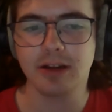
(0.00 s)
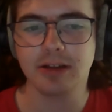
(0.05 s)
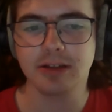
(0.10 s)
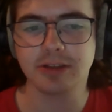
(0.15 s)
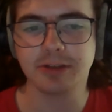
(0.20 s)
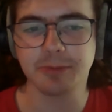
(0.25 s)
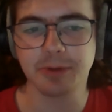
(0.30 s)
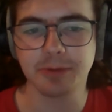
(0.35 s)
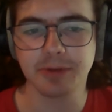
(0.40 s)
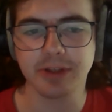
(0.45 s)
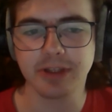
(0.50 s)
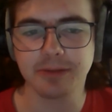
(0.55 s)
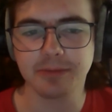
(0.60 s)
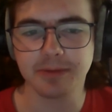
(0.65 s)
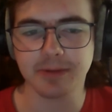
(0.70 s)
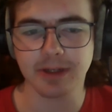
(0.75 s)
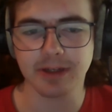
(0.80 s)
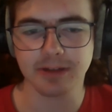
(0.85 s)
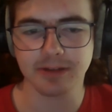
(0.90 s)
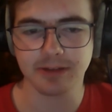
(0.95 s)
Some people think
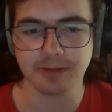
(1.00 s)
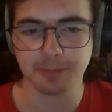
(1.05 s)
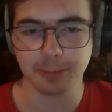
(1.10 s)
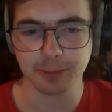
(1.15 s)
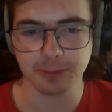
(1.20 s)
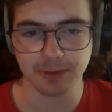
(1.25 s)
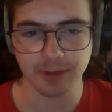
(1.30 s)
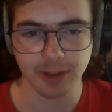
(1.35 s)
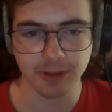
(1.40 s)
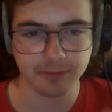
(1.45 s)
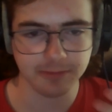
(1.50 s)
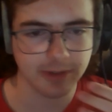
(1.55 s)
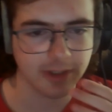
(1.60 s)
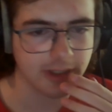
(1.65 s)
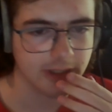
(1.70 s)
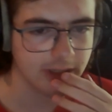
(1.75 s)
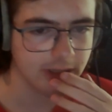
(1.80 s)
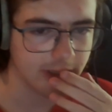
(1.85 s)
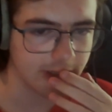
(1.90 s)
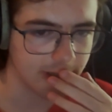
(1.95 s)
about it, some people
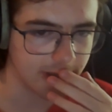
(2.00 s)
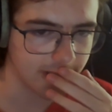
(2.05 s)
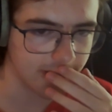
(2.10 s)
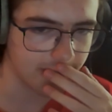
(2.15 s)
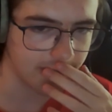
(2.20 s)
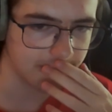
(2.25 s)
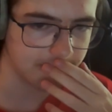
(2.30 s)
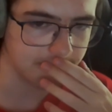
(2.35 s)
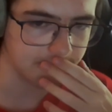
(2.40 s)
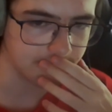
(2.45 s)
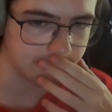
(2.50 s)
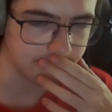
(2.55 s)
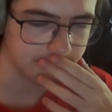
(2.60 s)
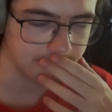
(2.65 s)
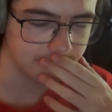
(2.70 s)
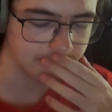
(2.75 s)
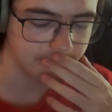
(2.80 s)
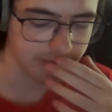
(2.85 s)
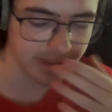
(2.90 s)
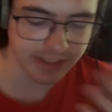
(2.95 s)
don't.
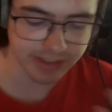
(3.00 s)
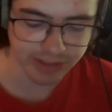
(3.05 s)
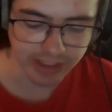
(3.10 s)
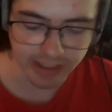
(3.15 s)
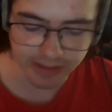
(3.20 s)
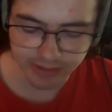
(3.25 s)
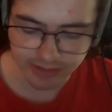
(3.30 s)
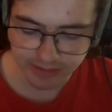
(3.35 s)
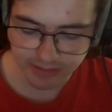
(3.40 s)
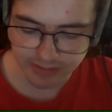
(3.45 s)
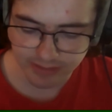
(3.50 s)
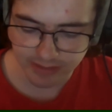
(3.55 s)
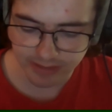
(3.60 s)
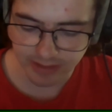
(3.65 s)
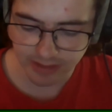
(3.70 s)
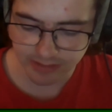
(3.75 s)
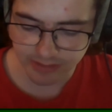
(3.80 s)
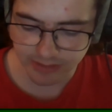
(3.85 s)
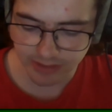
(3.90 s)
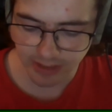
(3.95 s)
But it changes. It
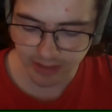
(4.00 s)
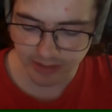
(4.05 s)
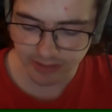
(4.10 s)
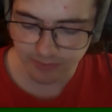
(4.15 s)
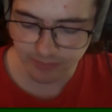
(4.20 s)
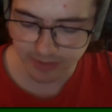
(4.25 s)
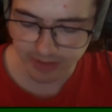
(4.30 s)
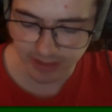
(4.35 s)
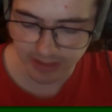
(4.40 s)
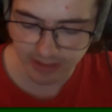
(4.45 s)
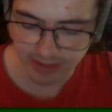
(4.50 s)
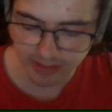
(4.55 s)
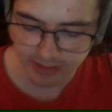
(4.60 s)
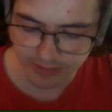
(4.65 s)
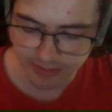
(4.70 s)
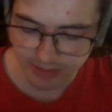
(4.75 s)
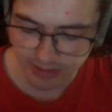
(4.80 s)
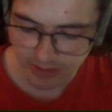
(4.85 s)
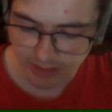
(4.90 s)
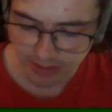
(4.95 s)
does change with
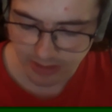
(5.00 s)
age.